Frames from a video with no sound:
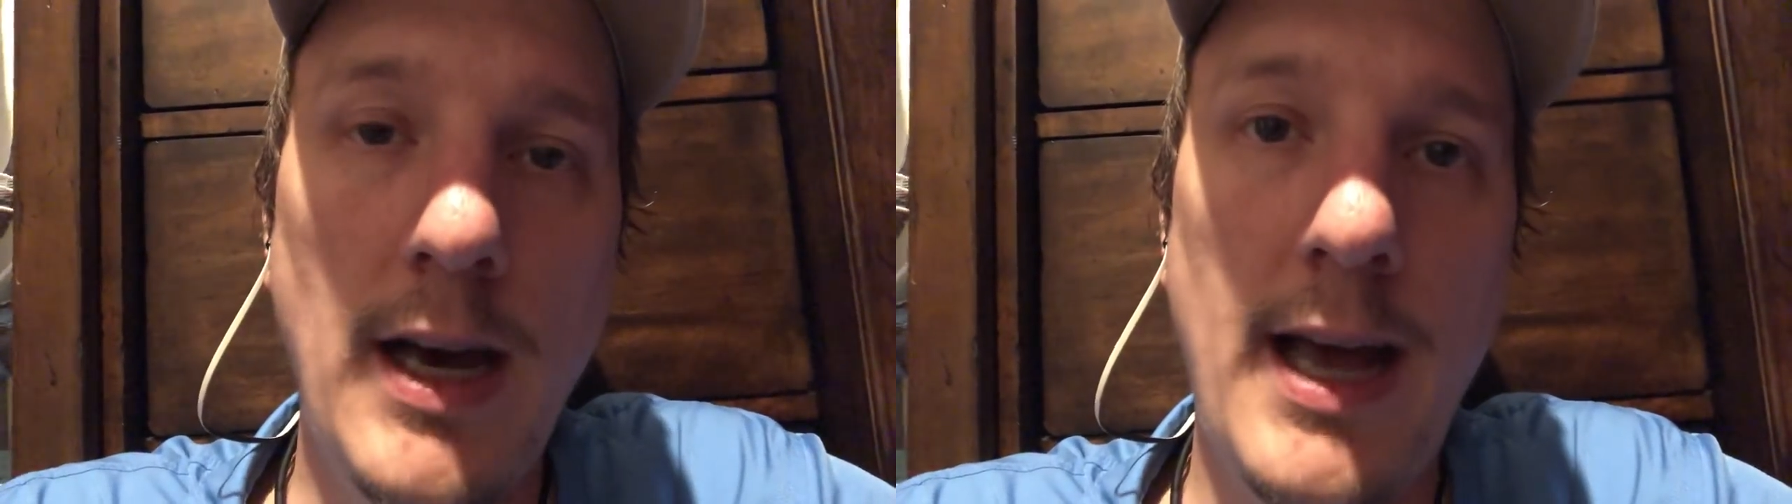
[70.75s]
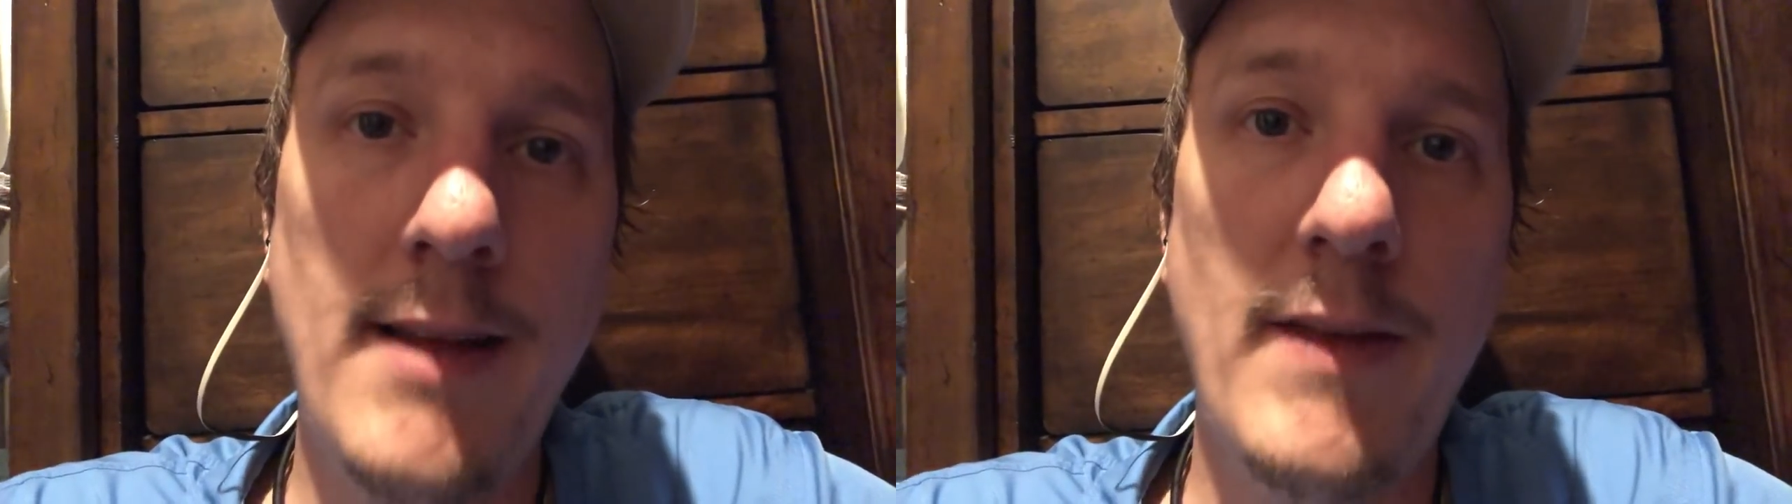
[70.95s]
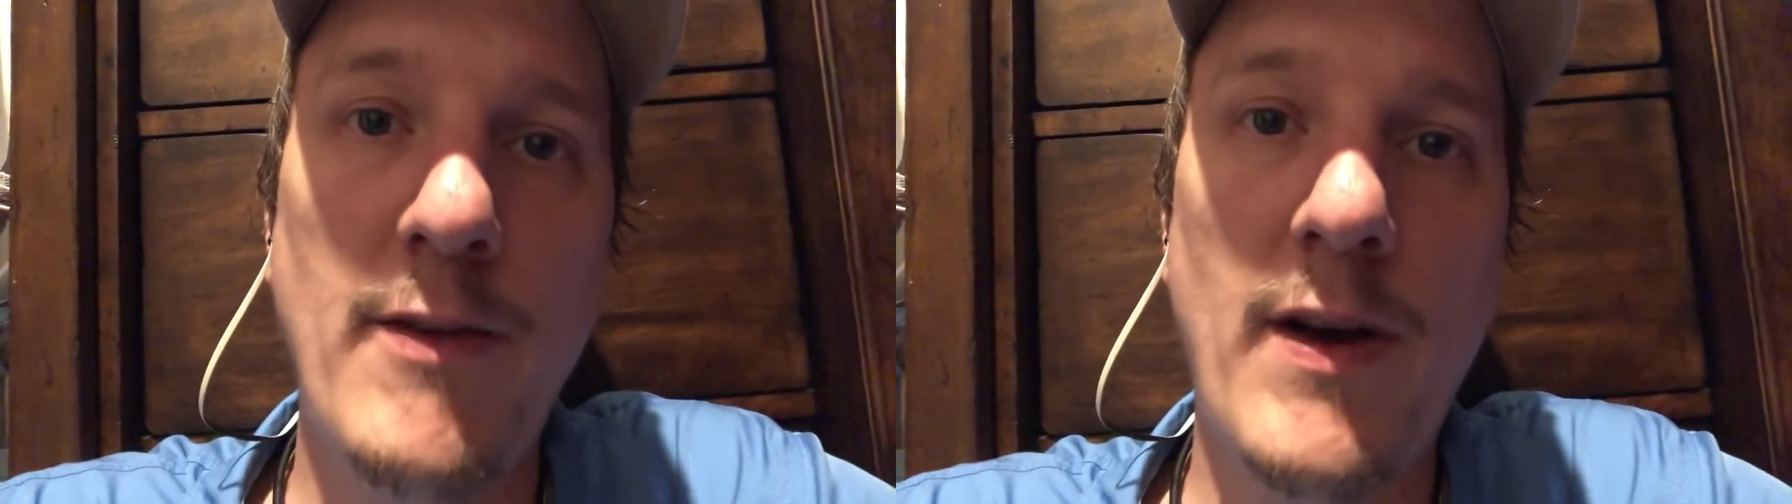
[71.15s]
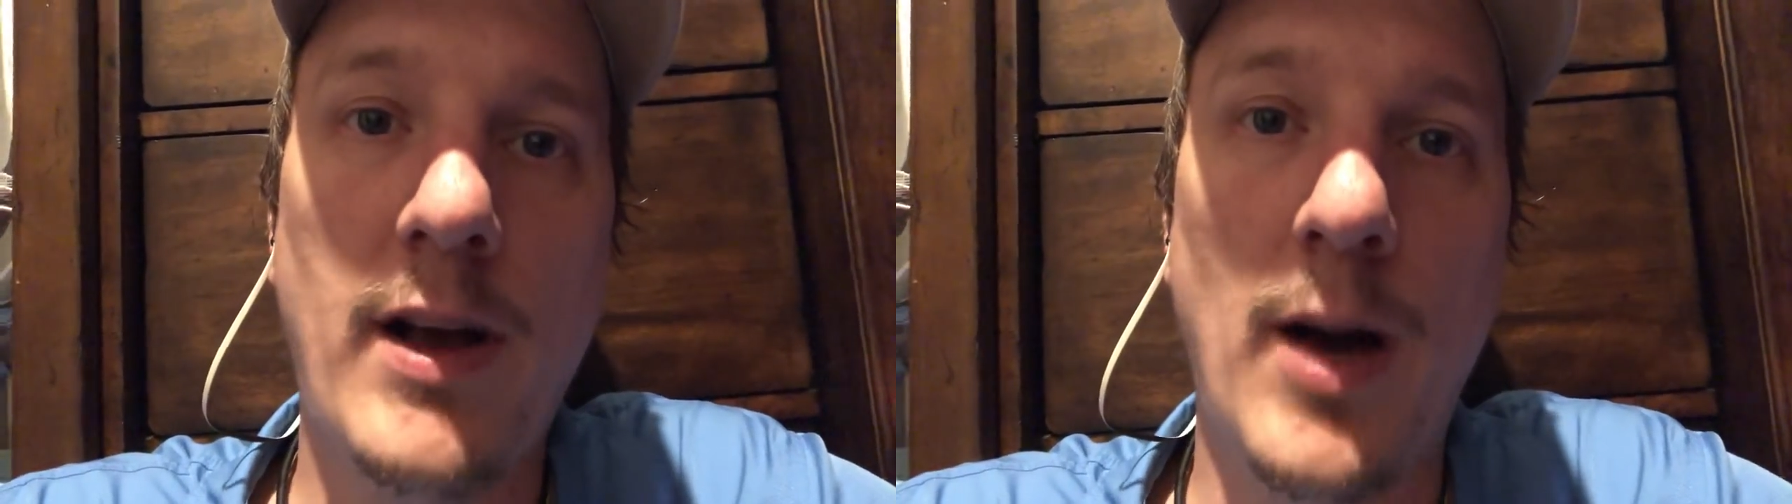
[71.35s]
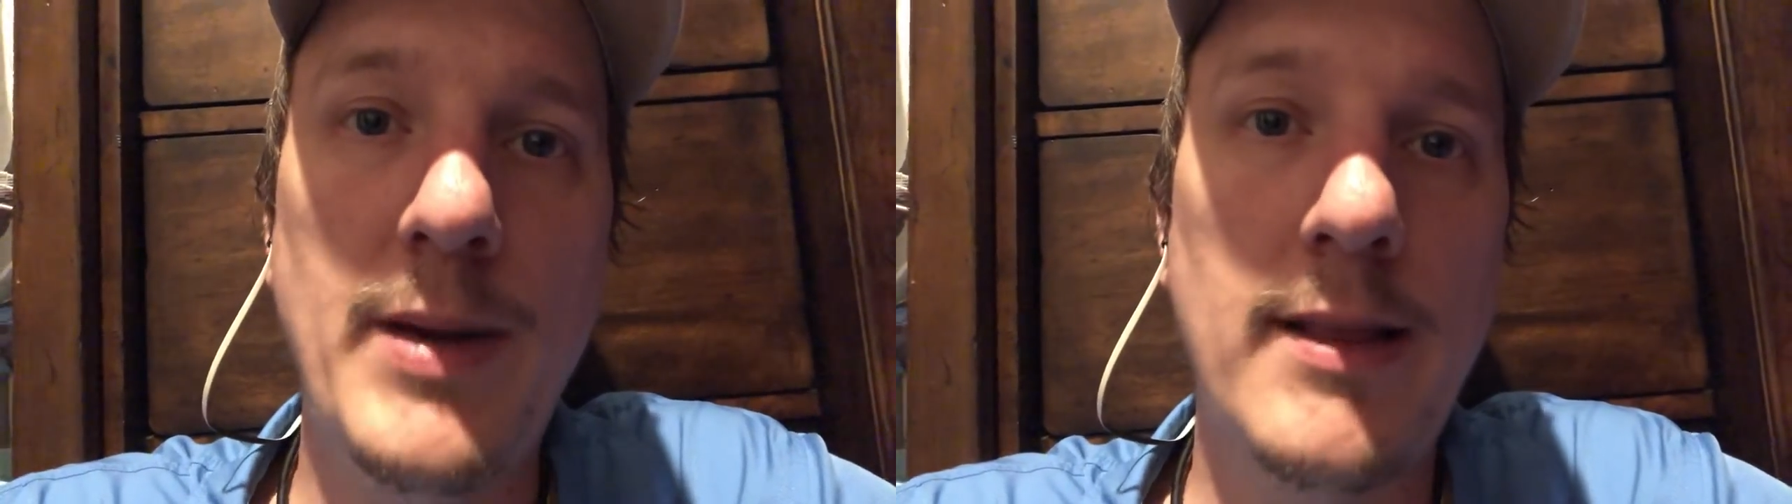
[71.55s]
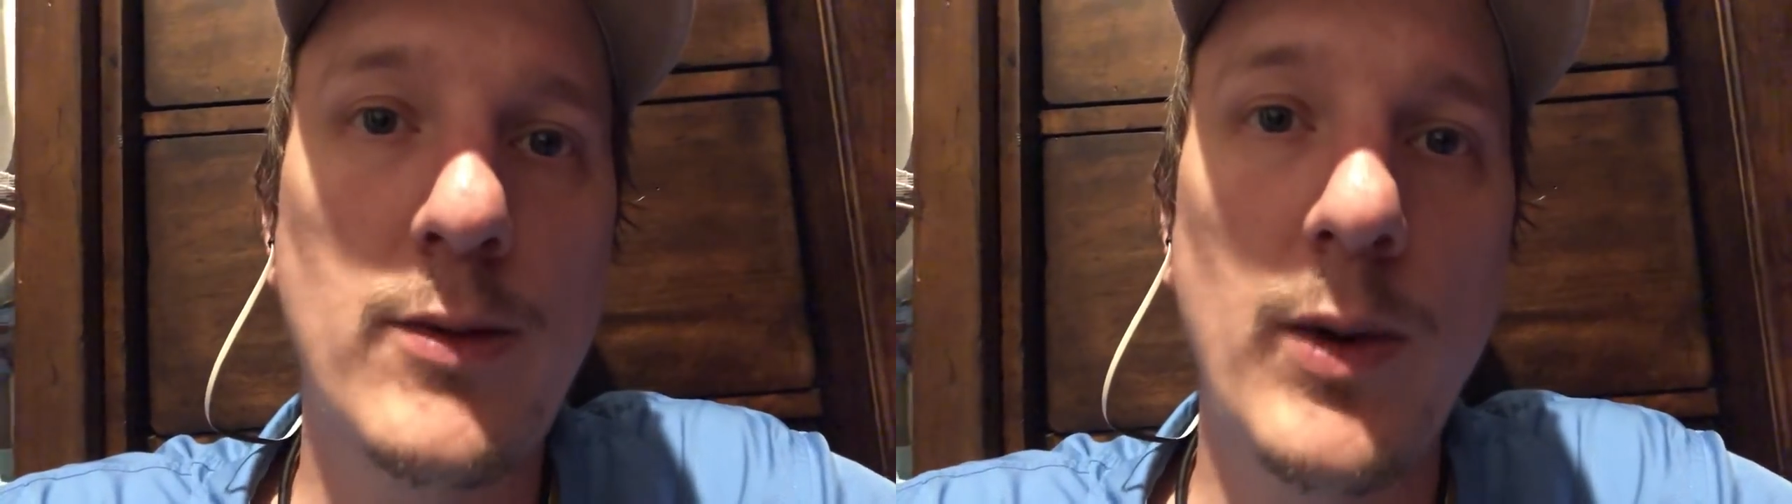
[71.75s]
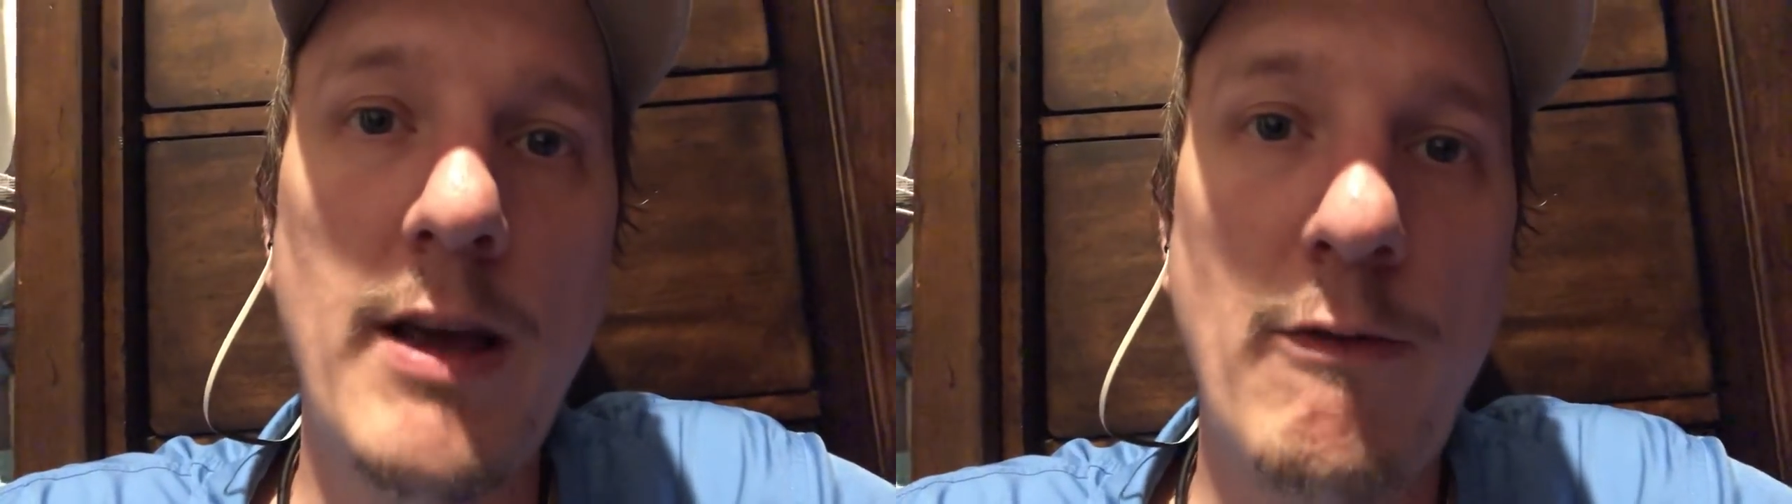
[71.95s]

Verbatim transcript: And they've come in three,